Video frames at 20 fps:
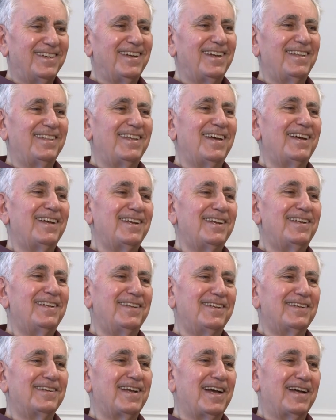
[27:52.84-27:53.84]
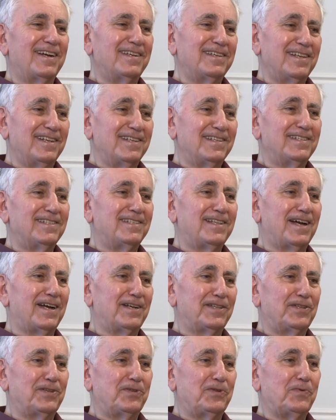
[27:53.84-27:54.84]
And then I really
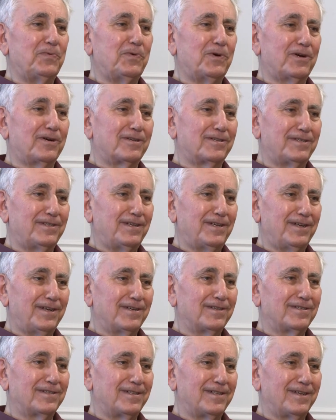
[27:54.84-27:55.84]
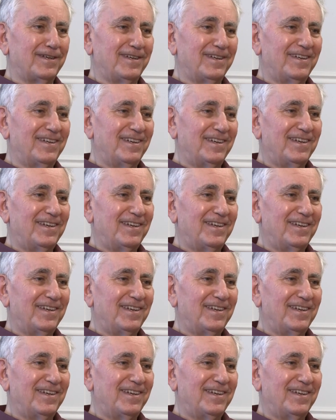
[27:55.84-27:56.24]
started to work seriously